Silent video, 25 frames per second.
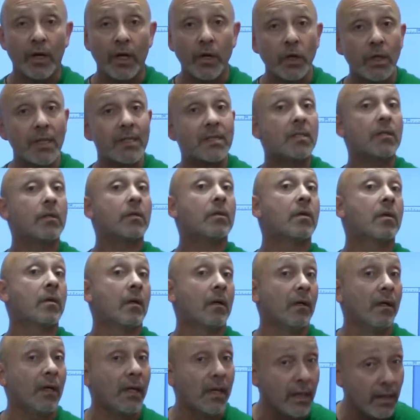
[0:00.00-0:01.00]
And you need
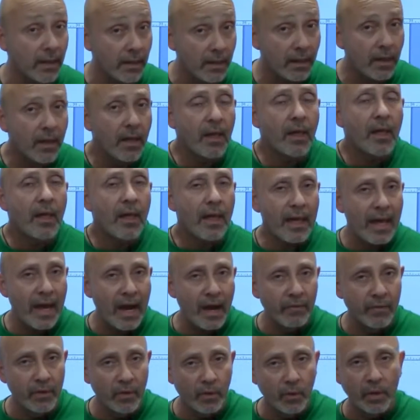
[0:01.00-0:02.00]
security
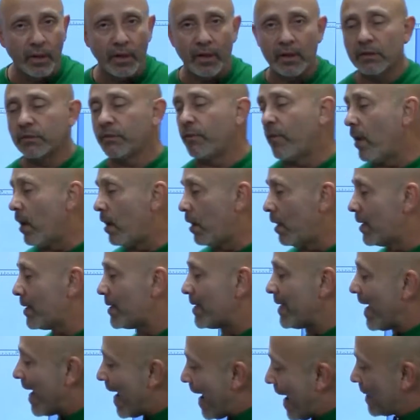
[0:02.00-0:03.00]
everywhere as far
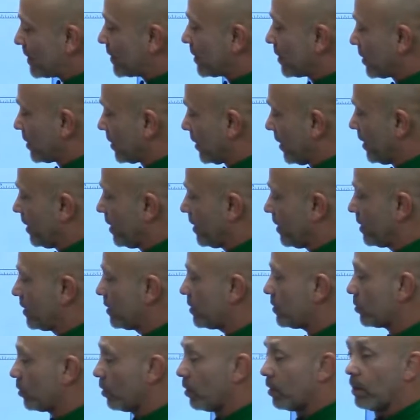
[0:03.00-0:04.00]
as access
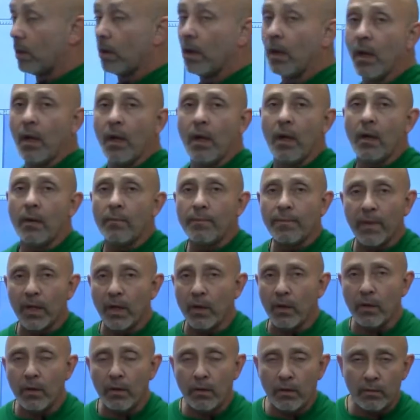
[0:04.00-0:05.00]
list or, you
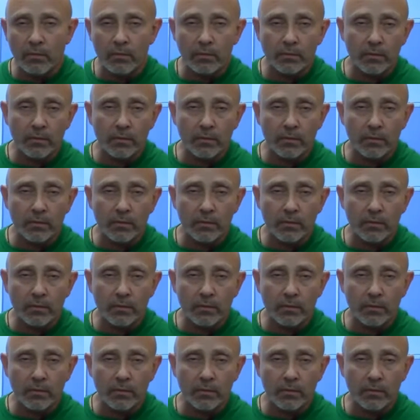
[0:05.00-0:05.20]
know,